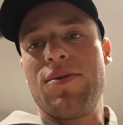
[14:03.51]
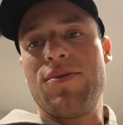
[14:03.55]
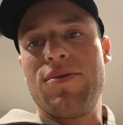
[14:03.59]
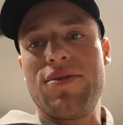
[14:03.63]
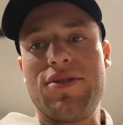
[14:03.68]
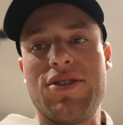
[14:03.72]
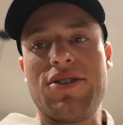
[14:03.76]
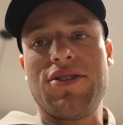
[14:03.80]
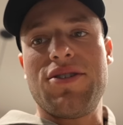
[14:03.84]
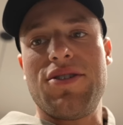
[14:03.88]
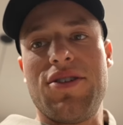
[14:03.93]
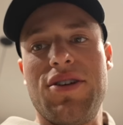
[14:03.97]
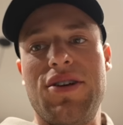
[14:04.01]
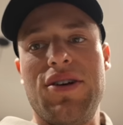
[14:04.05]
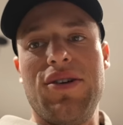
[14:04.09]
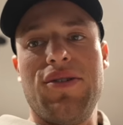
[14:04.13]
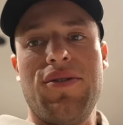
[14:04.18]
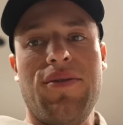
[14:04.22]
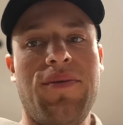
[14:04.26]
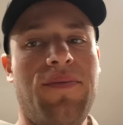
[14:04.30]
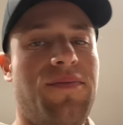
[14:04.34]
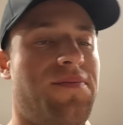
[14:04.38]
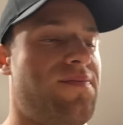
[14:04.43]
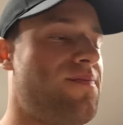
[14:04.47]
which is new,
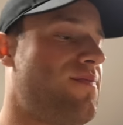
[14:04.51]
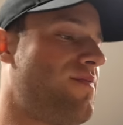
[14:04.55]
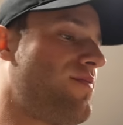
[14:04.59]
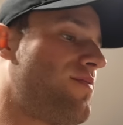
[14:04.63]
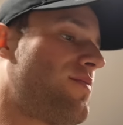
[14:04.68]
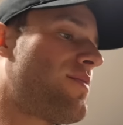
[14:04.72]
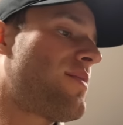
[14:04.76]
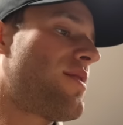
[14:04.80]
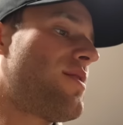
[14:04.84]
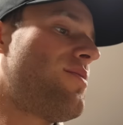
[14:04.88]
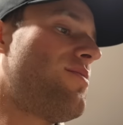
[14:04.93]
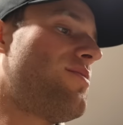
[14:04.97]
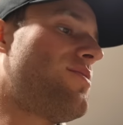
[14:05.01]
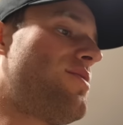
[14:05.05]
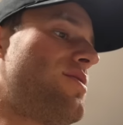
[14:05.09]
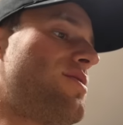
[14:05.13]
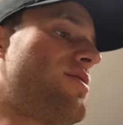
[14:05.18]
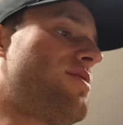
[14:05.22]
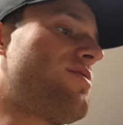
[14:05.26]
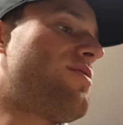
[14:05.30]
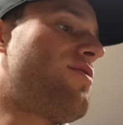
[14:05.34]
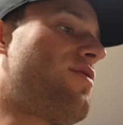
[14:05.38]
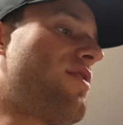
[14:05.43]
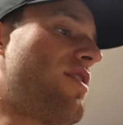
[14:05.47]
which
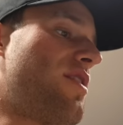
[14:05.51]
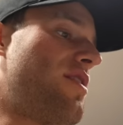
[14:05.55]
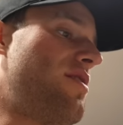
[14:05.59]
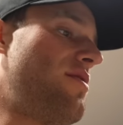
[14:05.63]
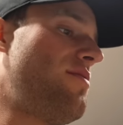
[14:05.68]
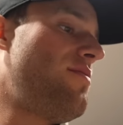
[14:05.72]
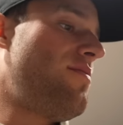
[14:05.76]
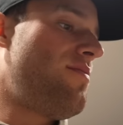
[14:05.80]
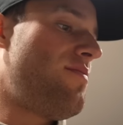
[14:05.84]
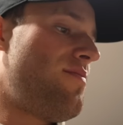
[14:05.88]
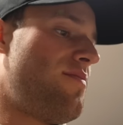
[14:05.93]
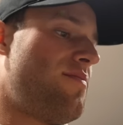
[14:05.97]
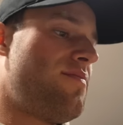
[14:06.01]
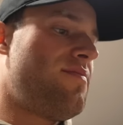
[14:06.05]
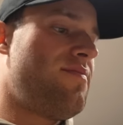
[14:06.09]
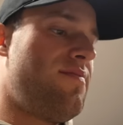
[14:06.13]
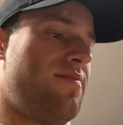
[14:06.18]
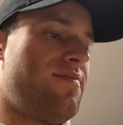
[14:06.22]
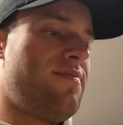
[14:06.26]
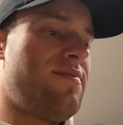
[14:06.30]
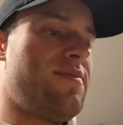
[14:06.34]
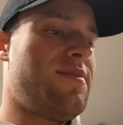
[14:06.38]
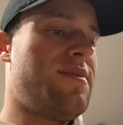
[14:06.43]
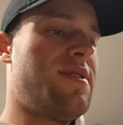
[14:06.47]
is fun.
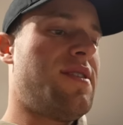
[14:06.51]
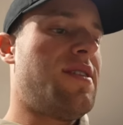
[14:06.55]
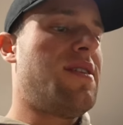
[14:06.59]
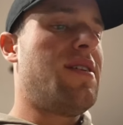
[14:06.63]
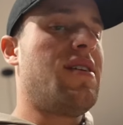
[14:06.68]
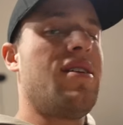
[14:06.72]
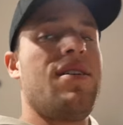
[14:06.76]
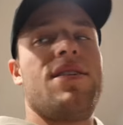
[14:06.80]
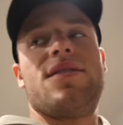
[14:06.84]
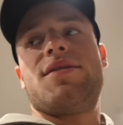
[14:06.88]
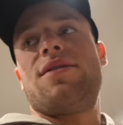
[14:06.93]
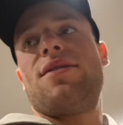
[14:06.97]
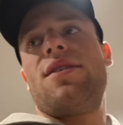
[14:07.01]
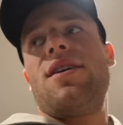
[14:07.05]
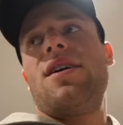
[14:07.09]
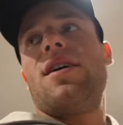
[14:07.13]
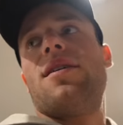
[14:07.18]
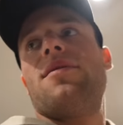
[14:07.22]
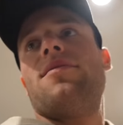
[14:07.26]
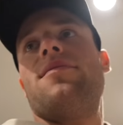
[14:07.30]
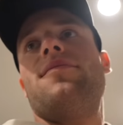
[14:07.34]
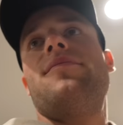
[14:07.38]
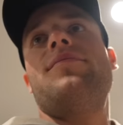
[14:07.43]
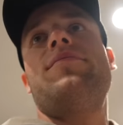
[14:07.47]
So
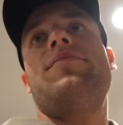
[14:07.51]
yeah.